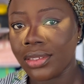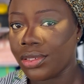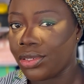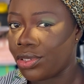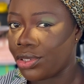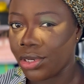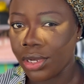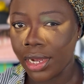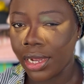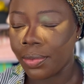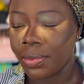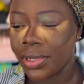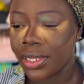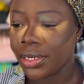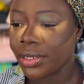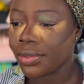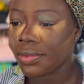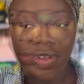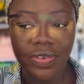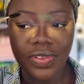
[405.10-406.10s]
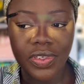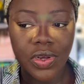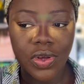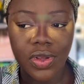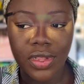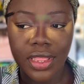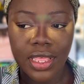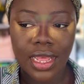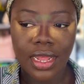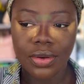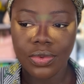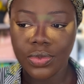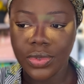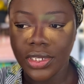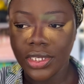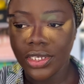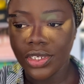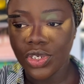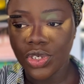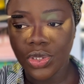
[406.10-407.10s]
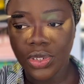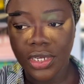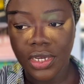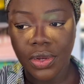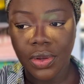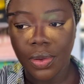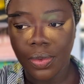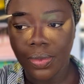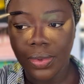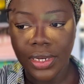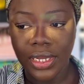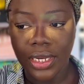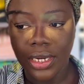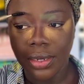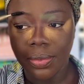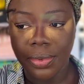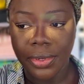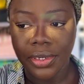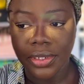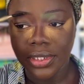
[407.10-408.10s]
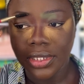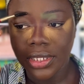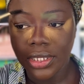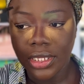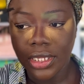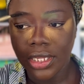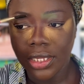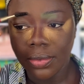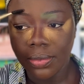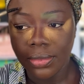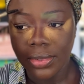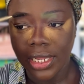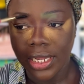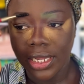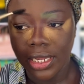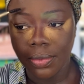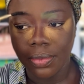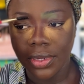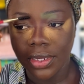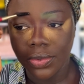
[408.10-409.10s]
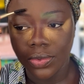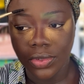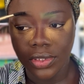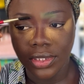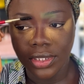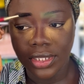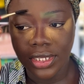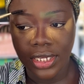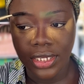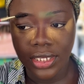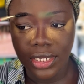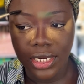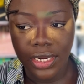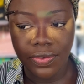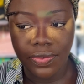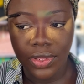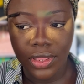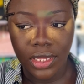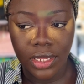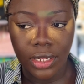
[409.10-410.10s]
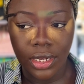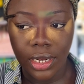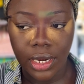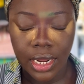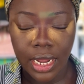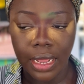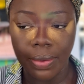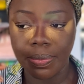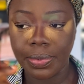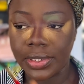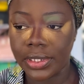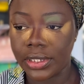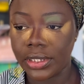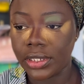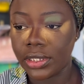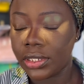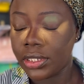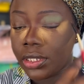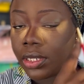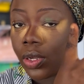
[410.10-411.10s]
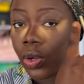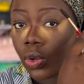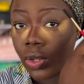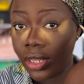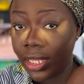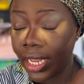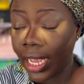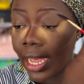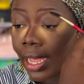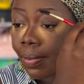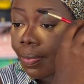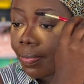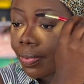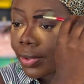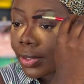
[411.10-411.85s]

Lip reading: You know what I mean? After all that, we issued a complaint about him. Like, I mean, we stated everything that happened on the app.